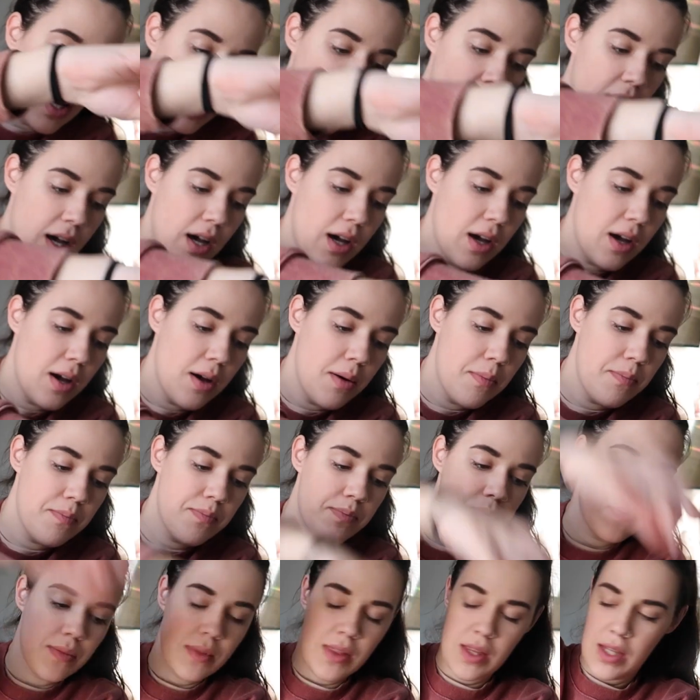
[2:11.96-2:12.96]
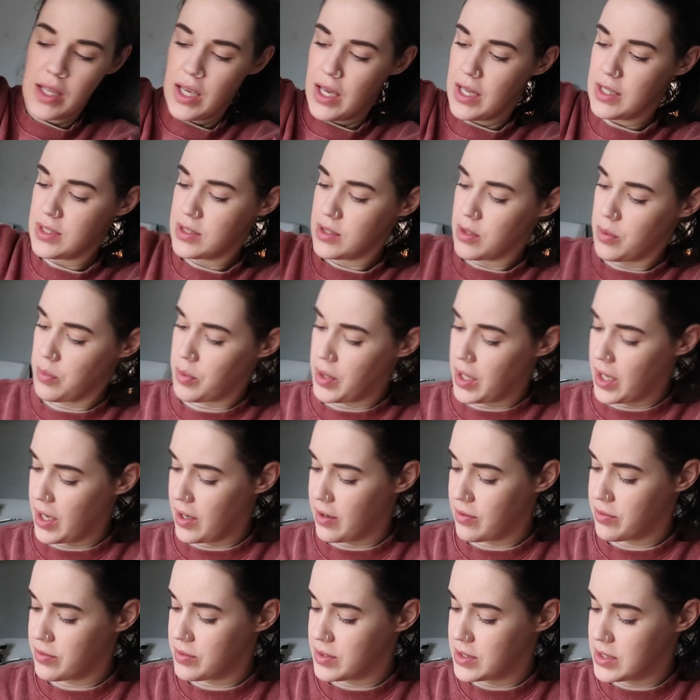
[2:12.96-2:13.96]
And so we
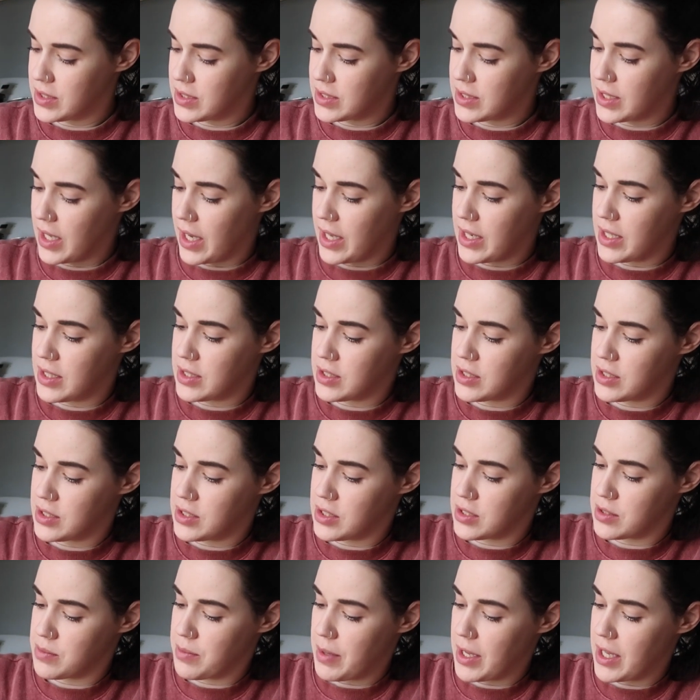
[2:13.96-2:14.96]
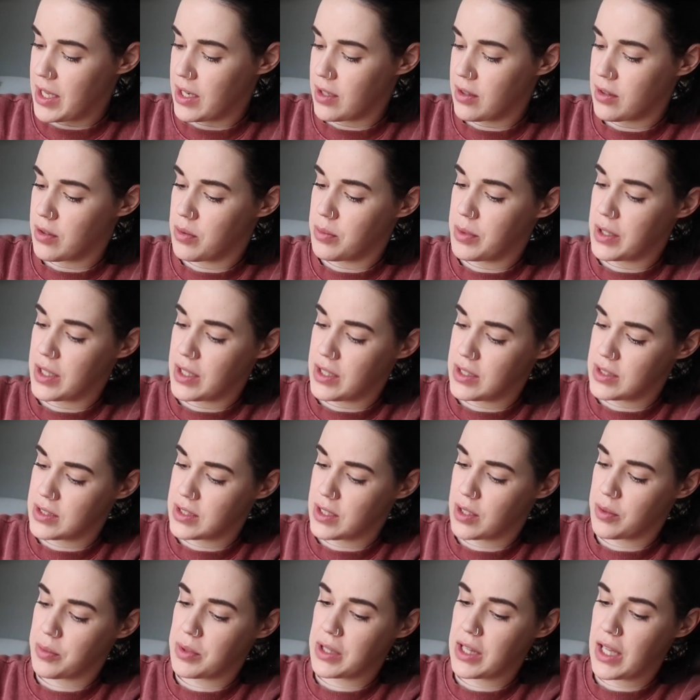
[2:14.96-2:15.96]
have decided to just make it a little bit
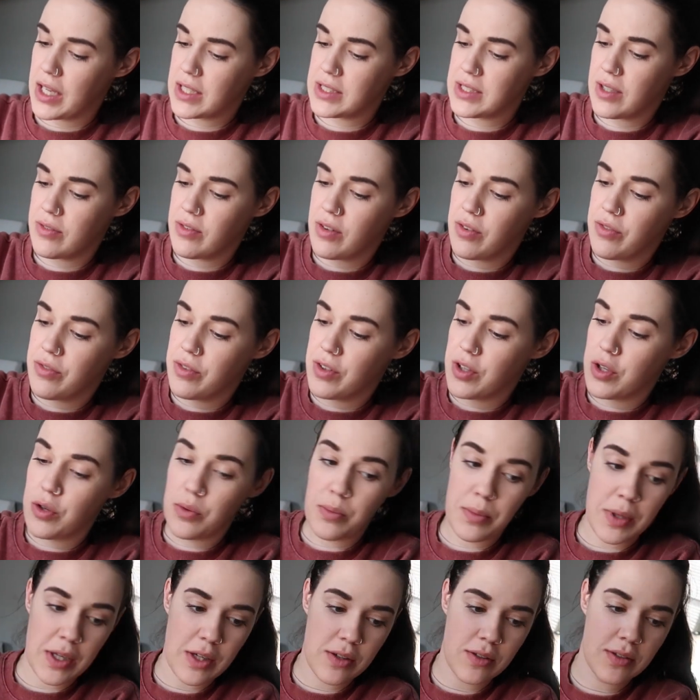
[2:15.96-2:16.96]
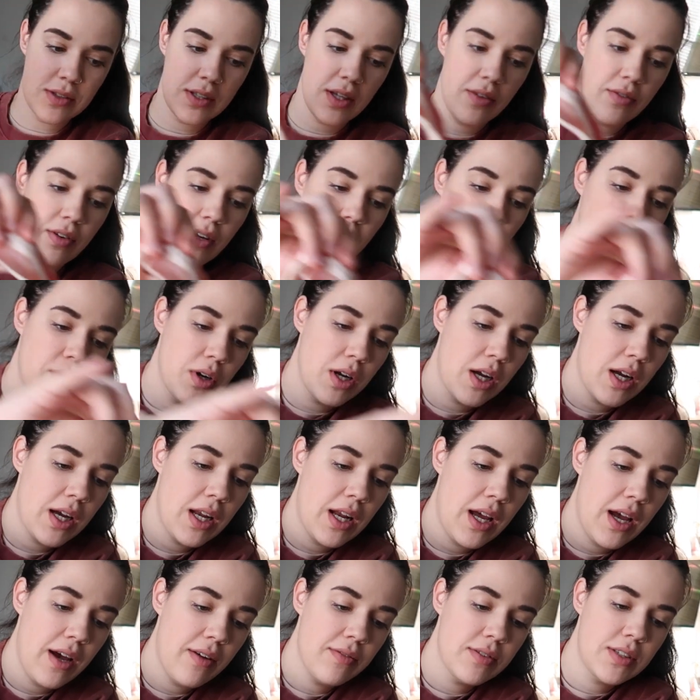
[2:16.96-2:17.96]
easier. We'd like to have a few meals, even if we're not
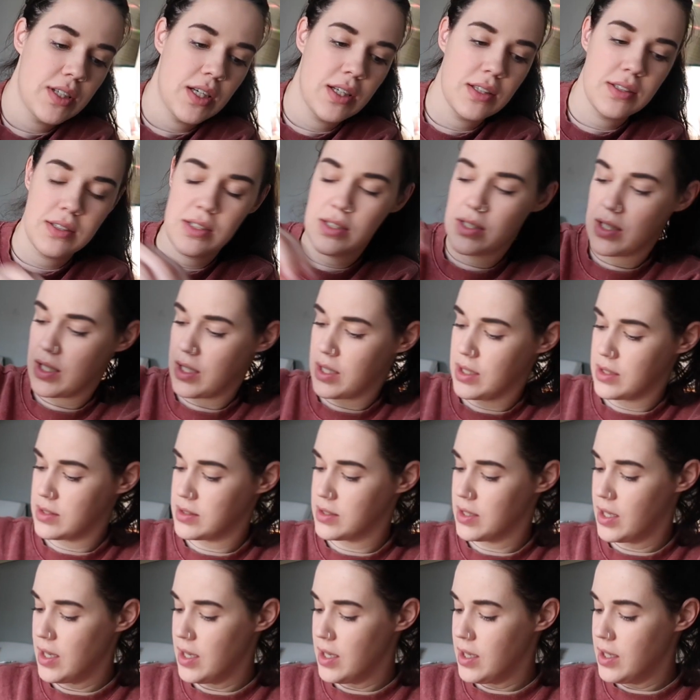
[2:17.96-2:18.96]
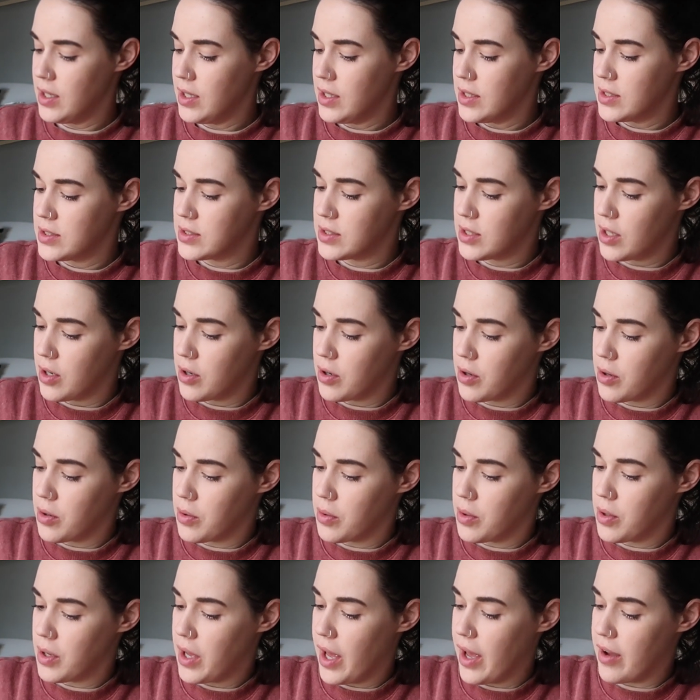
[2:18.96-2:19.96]
going to have tons and tons.
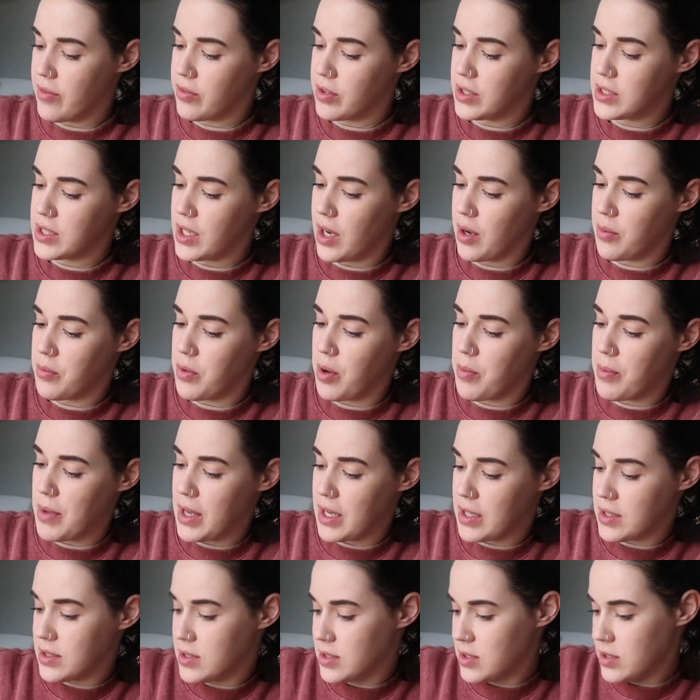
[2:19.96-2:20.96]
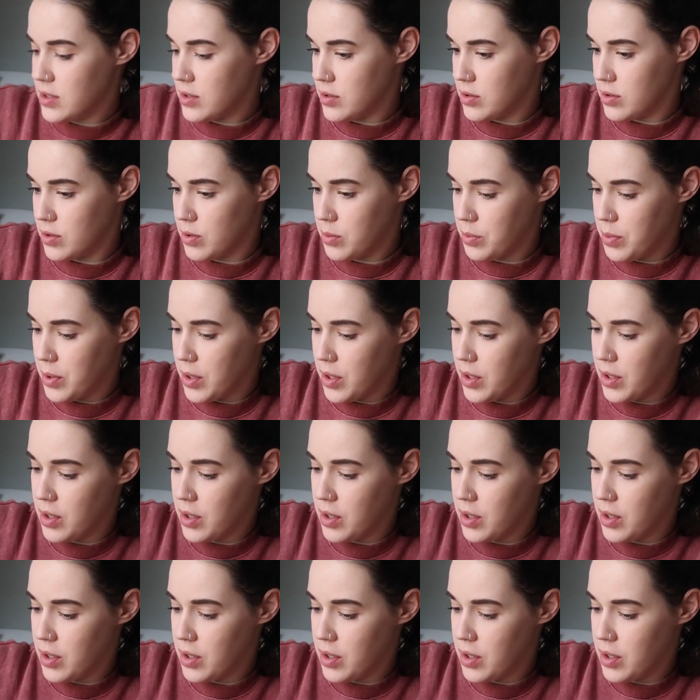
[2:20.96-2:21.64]
So every time we make soup,